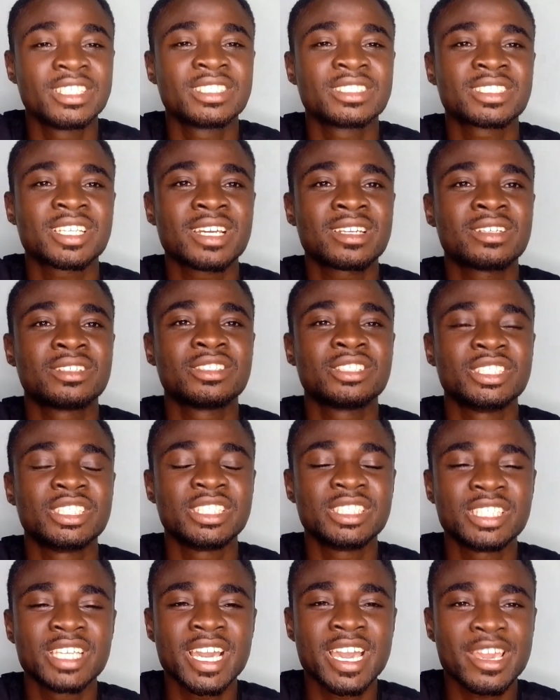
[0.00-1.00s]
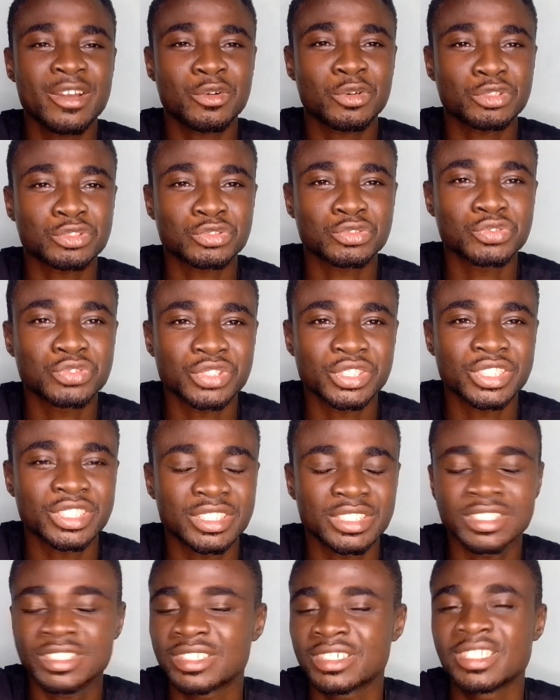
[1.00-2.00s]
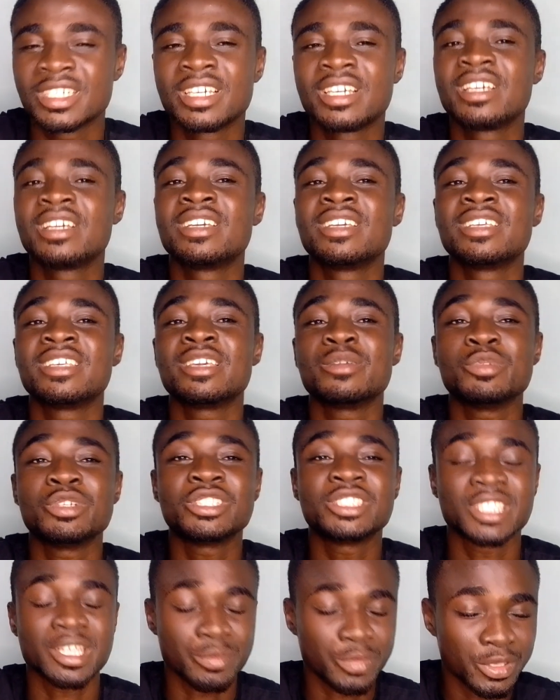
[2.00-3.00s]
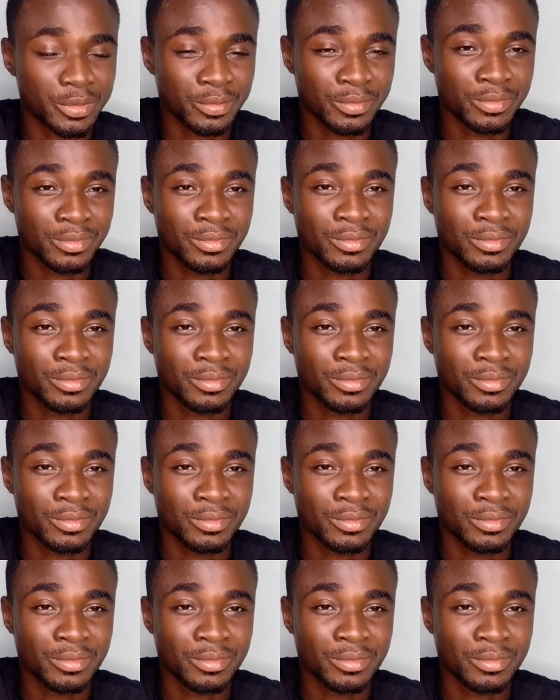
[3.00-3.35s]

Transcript: channel no di coastal creations. Ebe share beam.